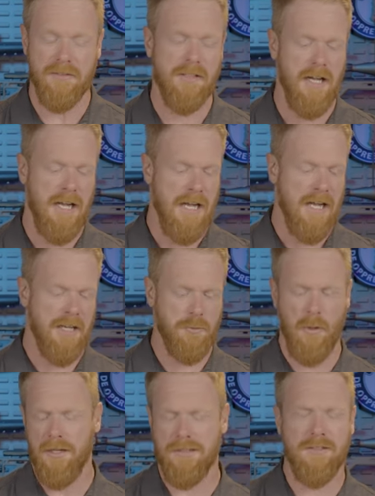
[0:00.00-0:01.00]
these, as
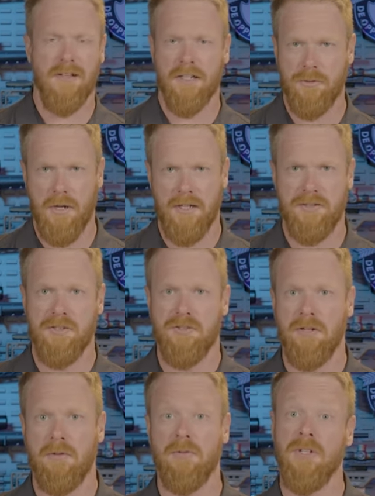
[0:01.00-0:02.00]
well as electronics in
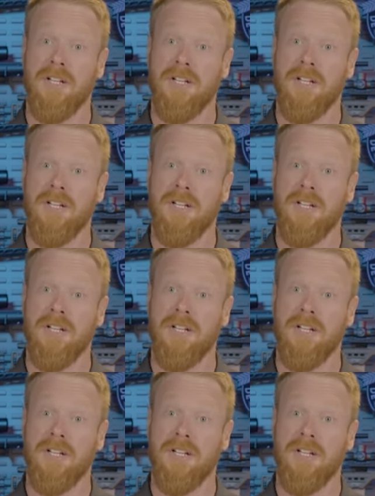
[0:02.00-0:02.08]
general.